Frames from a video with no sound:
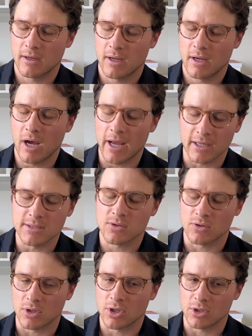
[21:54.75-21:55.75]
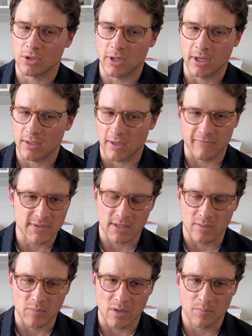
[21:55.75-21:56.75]
I can sort of curate, and I've set
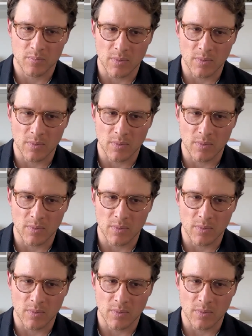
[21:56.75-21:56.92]
them up.